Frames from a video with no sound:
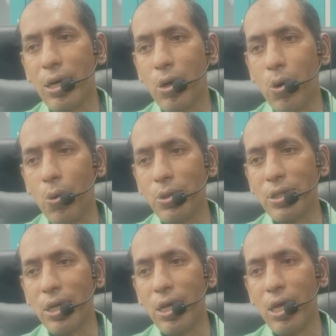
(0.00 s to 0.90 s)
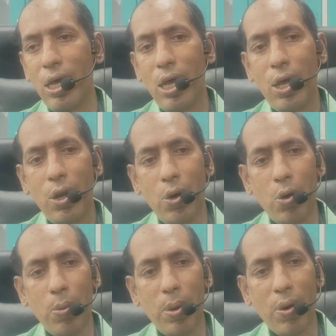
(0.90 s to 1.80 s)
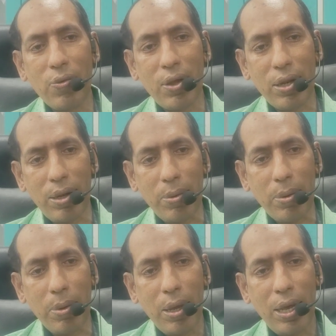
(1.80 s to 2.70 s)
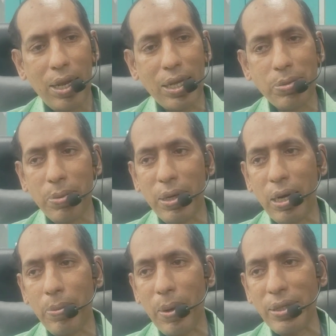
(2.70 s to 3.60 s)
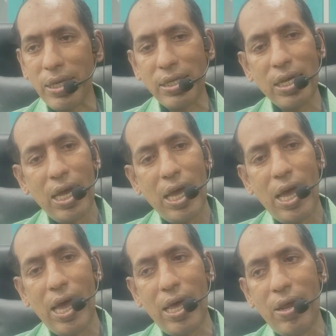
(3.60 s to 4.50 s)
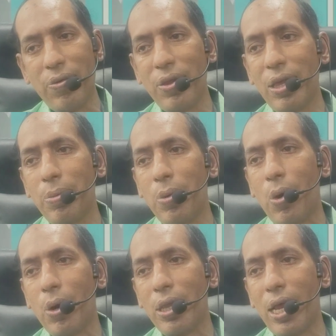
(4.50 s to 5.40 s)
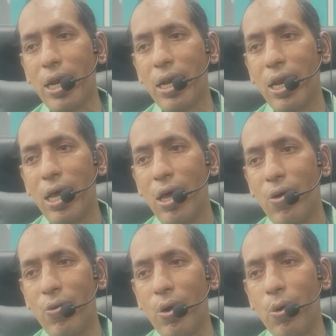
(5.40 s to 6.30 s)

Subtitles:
closed the lumen of the respiratory passage, and everything beyond that will